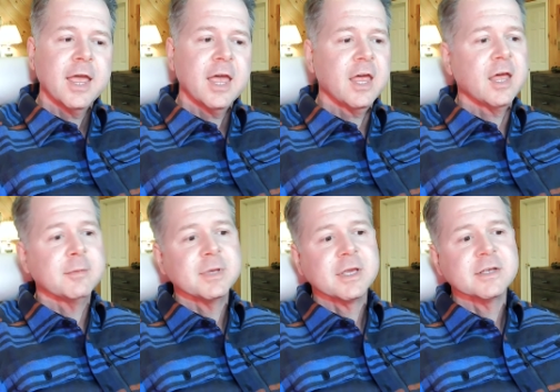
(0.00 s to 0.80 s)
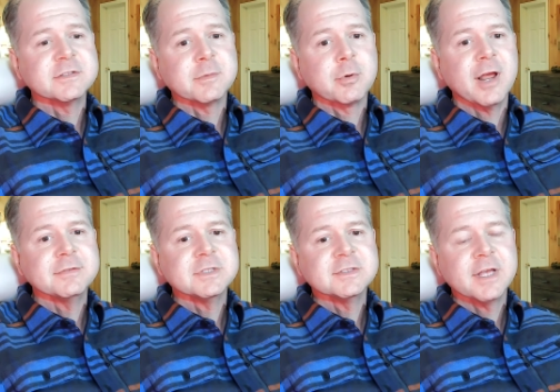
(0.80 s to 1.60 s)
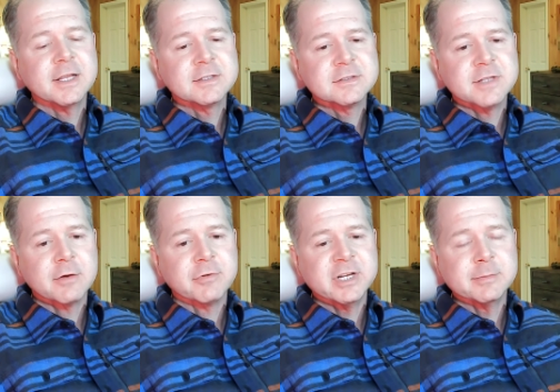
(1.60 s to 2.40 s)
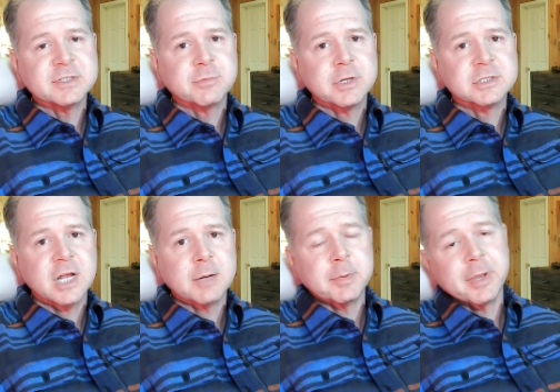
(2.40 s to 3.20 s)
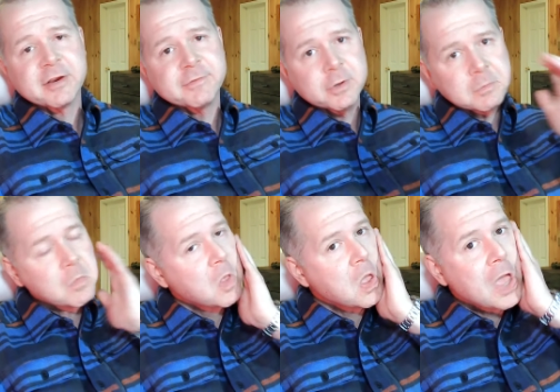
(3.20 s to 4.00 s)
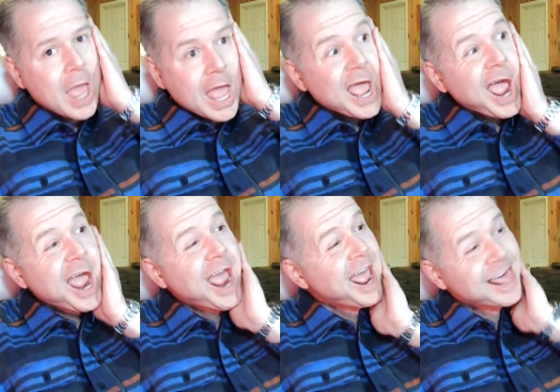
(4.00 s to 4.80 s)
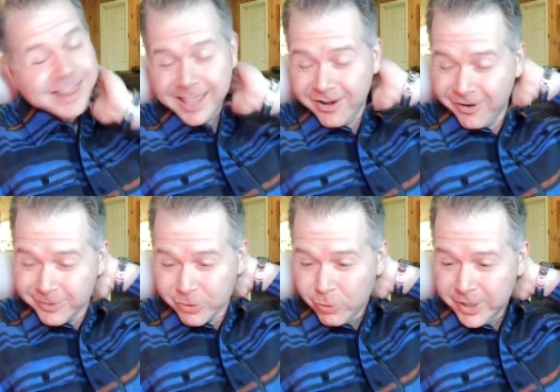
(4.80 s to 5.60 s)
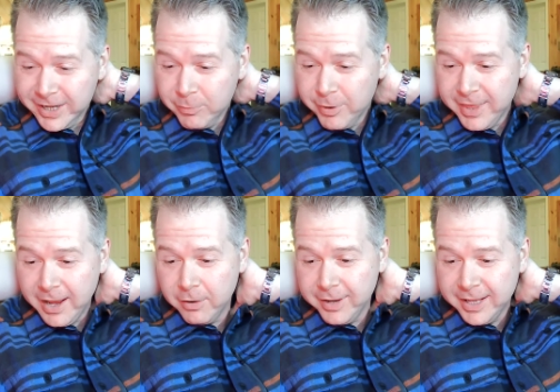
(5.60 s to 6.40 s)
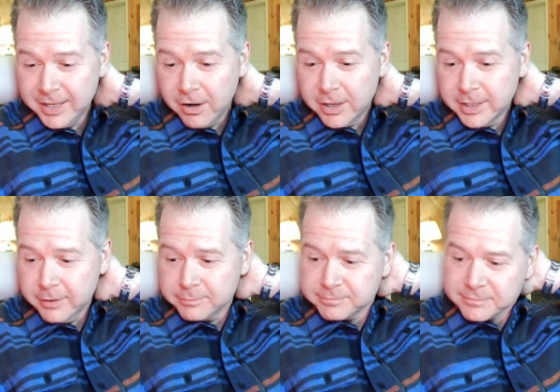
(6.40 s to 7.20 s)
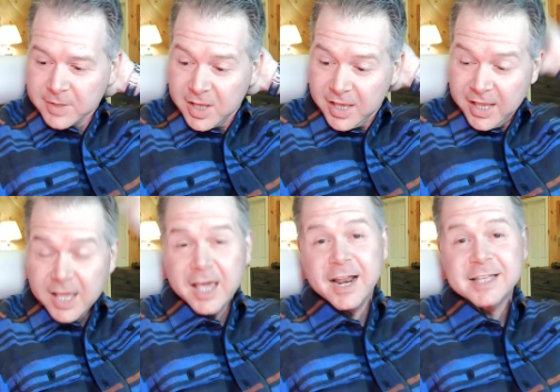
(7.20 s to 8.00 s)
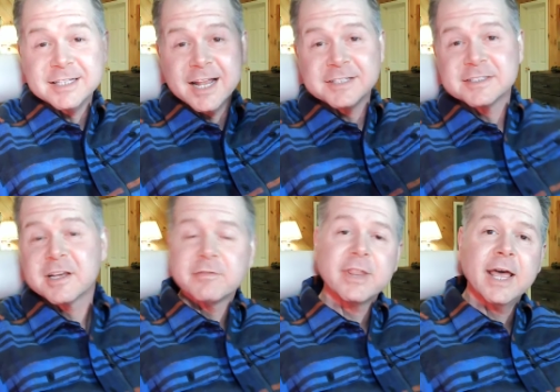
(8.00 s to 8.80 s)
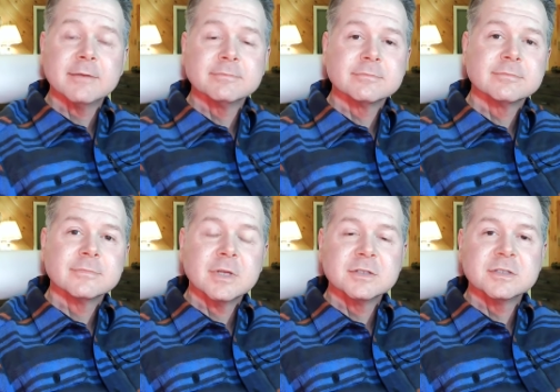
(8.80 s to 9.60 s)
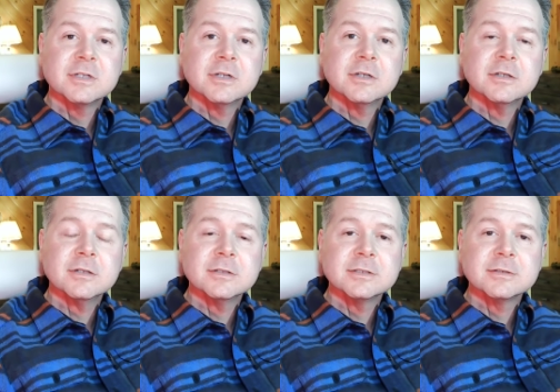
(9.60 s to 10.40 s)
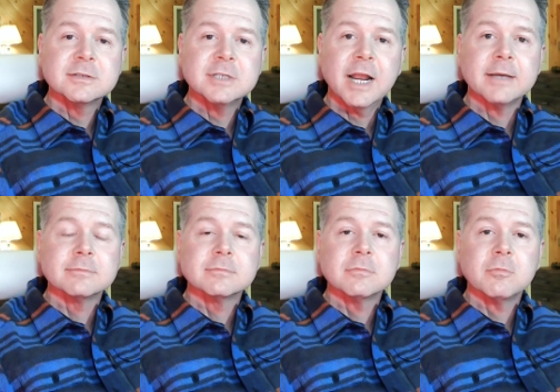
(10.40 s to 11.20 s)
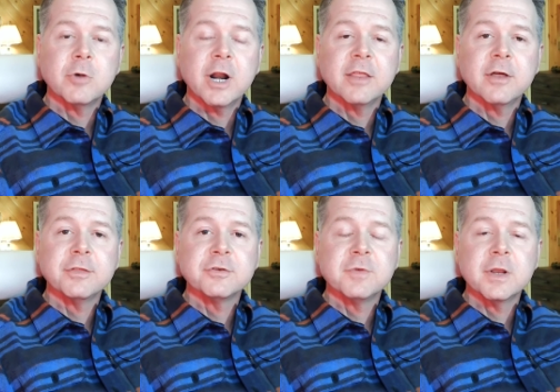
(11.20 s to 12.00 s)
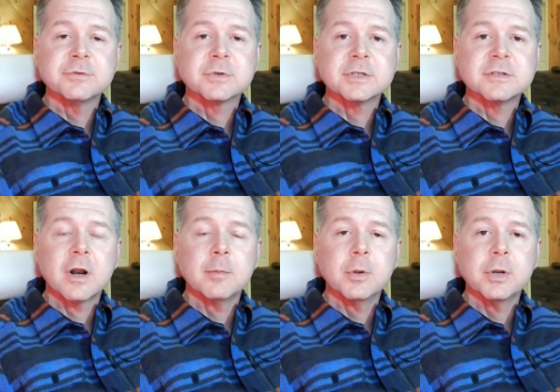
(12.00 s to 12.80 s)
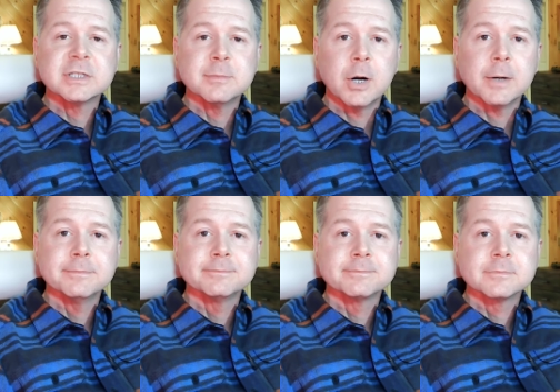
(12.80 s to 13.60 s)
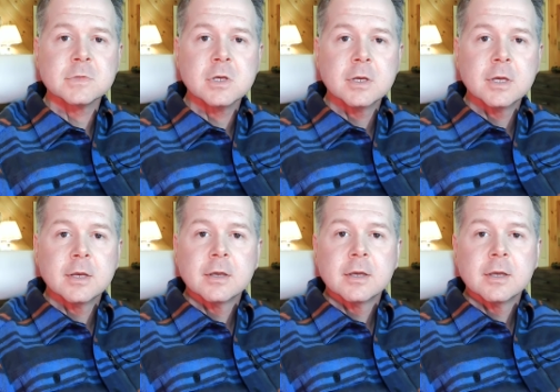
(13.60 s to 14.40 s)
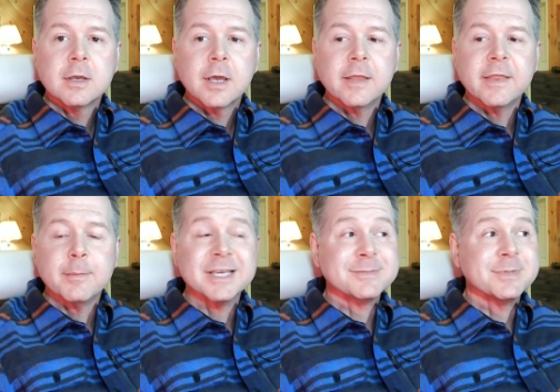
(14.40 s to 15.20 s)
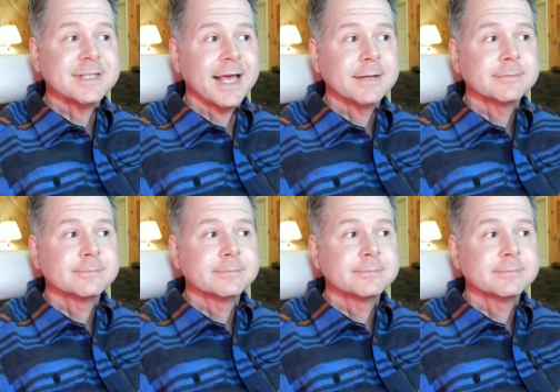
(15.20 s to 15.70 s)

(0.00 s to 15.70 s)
And because of the privacy settings that randomly switched on my microphone, they all recorded without any audio. And I did not discover that until tonight, when I thought those videos were going to start uploading tomorrow. And that makes me sad.